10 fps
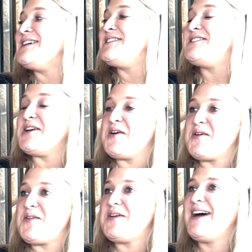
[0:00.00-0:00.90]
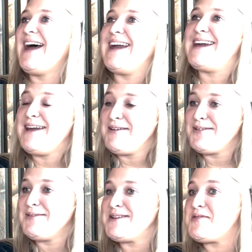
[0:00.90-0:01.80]
So I came here
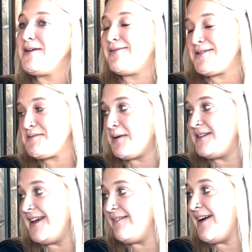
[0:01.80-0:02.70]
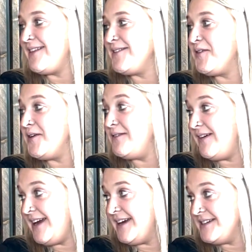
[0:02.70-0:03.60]
for my 21st birthday rather than going to
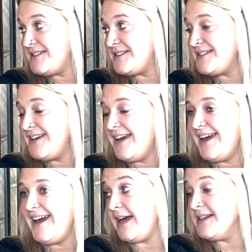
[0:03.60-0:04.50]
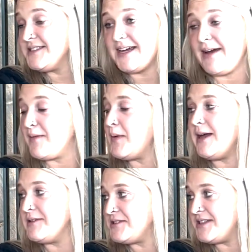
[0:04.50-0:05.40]
Vegas, like everybody
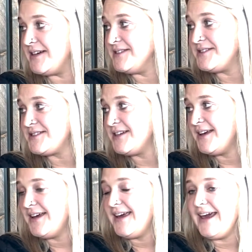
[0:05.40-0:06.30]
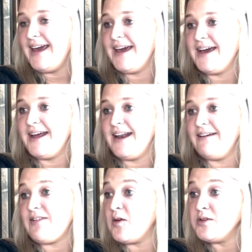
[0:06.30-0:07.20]
else does. And I
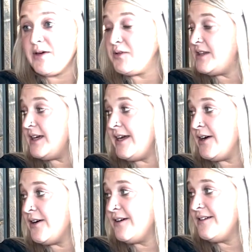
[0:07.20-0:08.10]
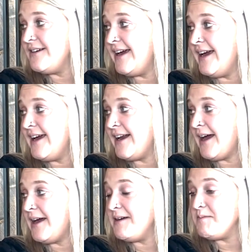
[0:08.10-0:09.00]
fell in love with it here. And
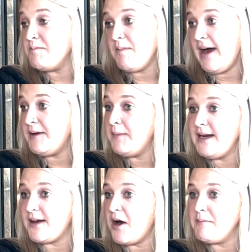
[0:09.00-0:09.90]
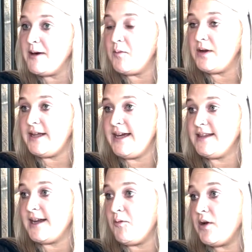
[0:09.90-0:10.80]
I had made a comment one day
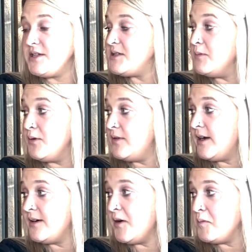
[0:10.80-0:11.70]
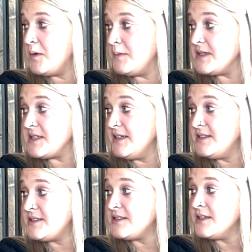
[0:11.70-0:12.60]
that I wanted to move here and open a
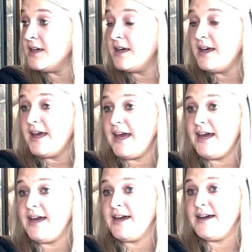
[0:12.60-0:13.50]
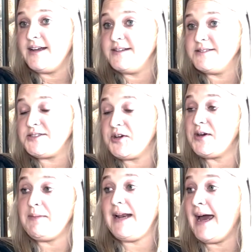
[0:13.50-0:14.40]
business. And so I
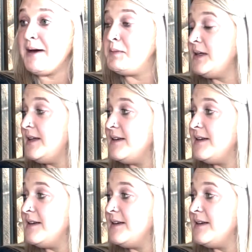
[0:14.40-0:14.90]
made it happen.